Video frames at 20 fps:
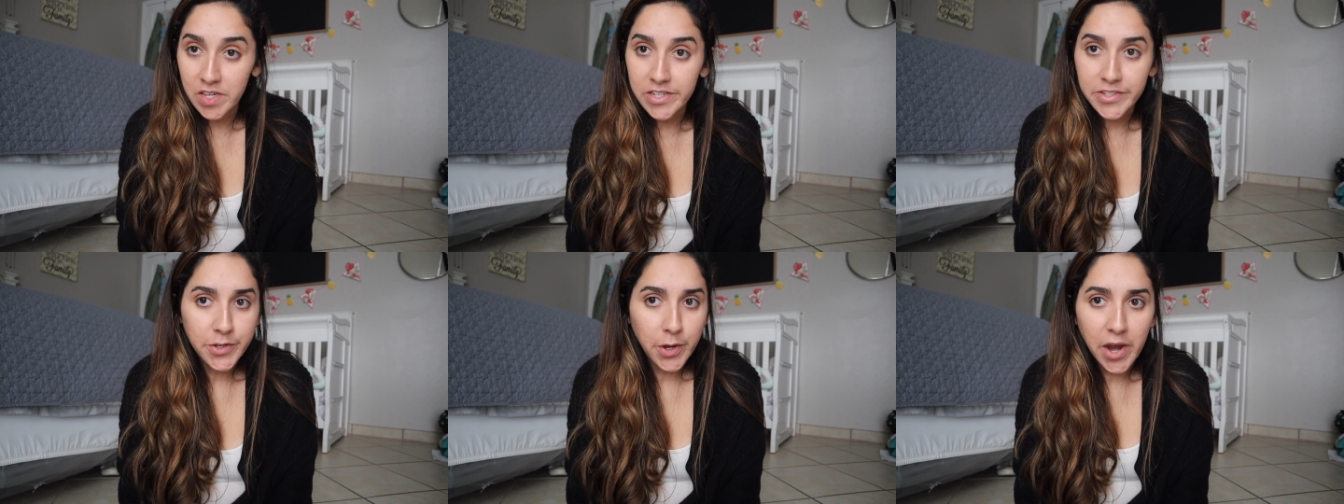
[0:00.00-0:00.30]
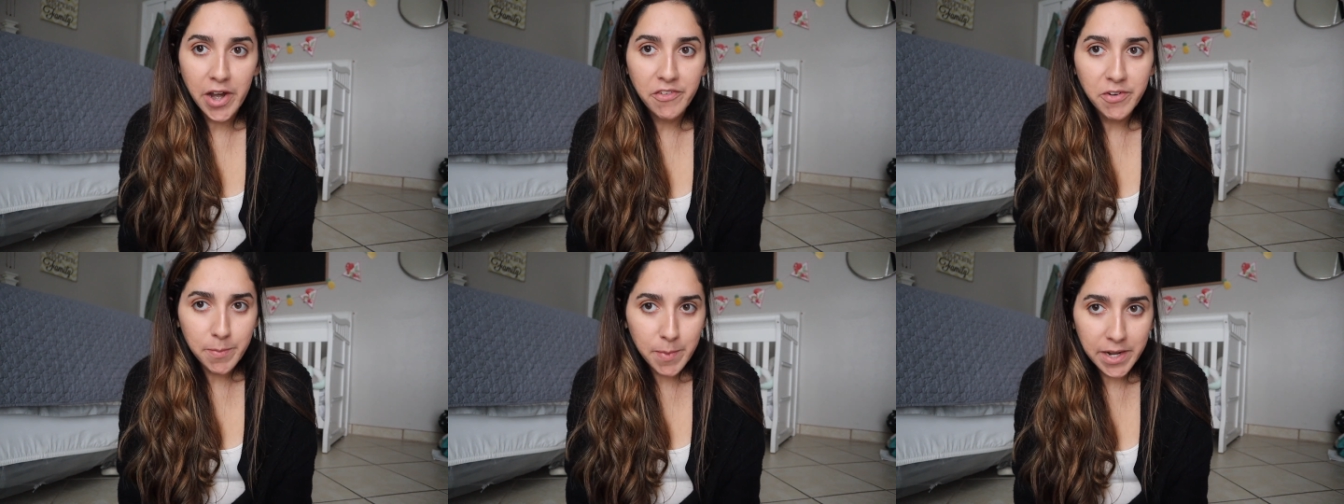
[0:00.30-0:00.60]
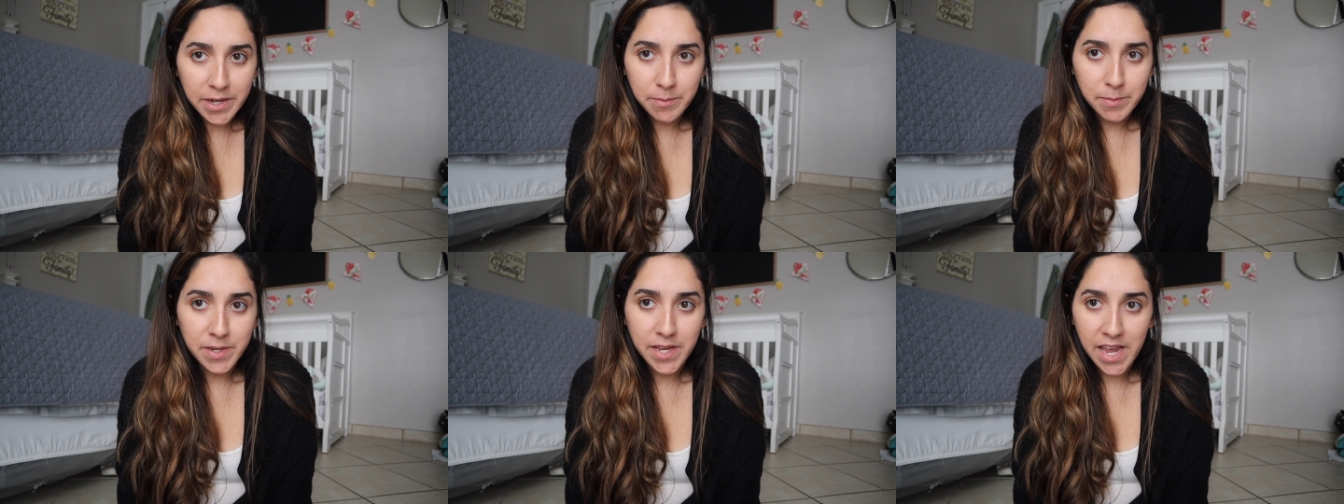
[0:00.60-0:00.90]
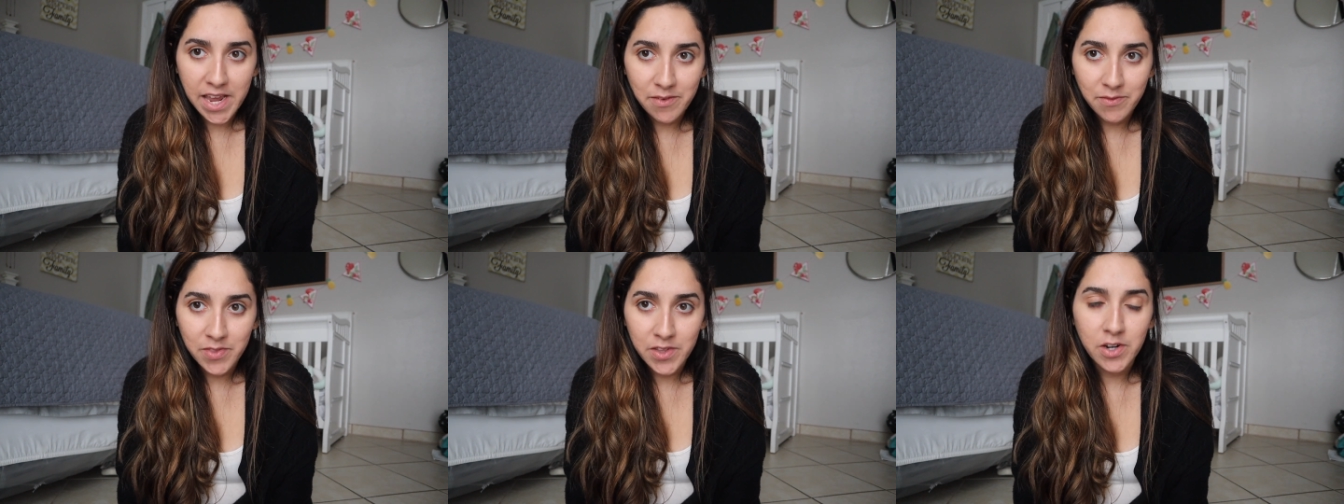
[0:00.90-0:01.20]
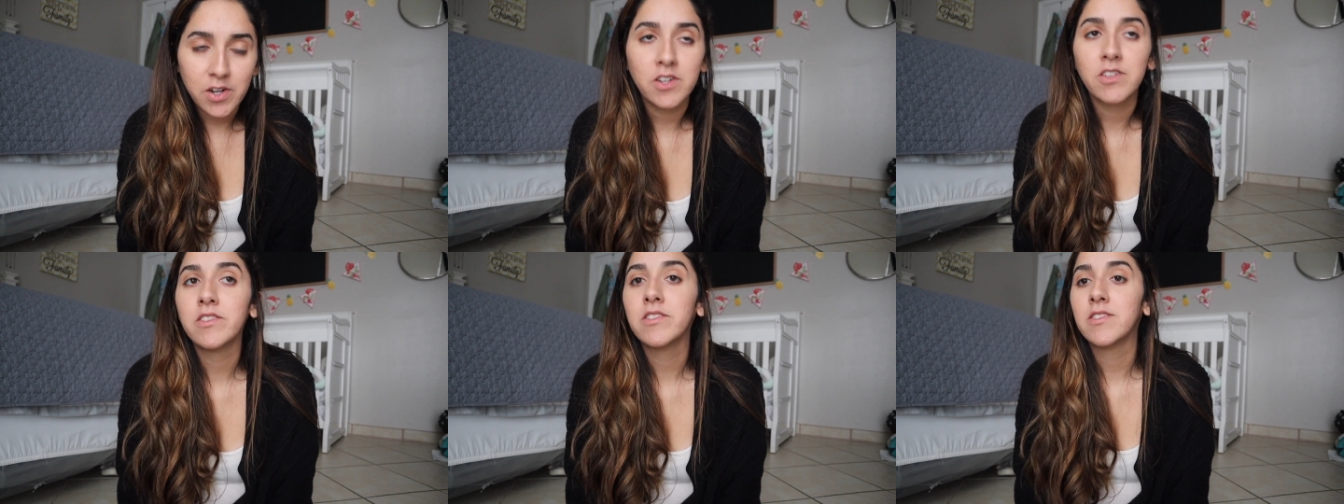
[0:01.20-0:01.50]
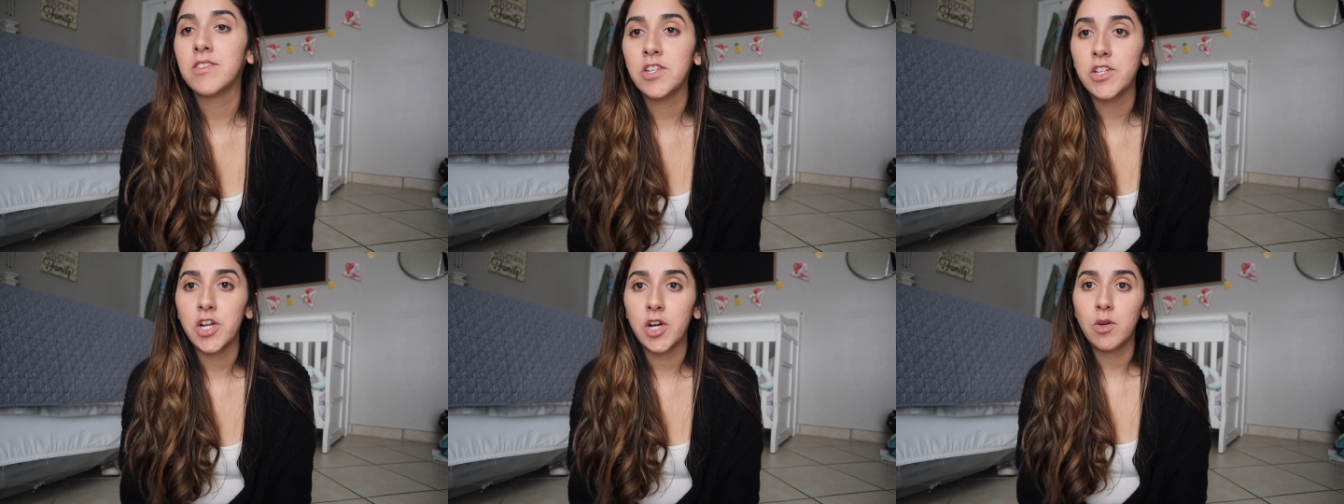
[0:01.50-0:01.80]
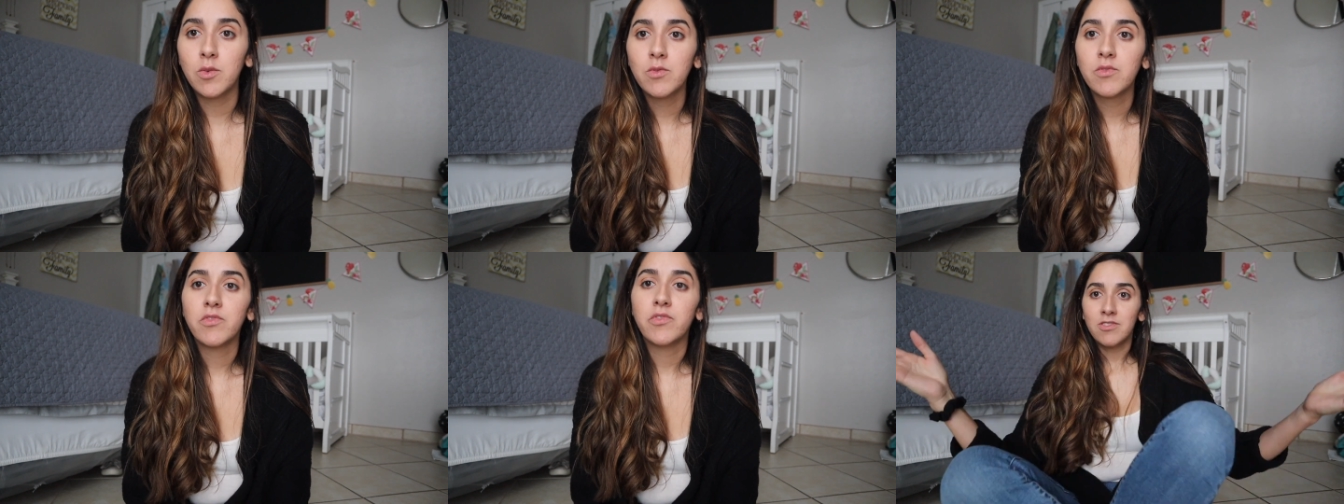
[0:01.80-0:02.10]
so everybody behaved there, because, you
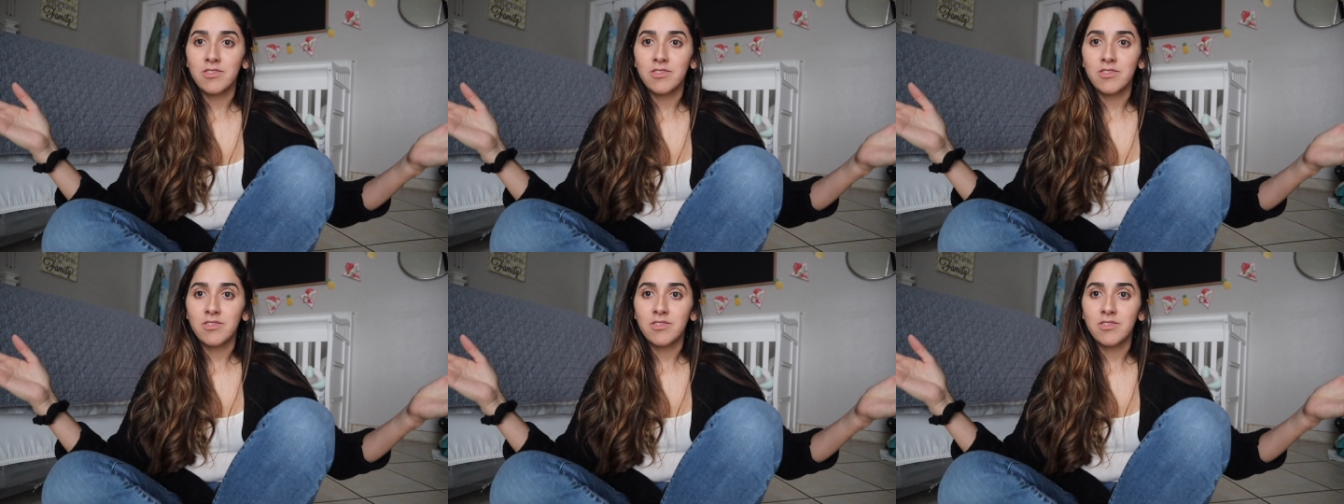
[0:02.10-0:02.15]
know,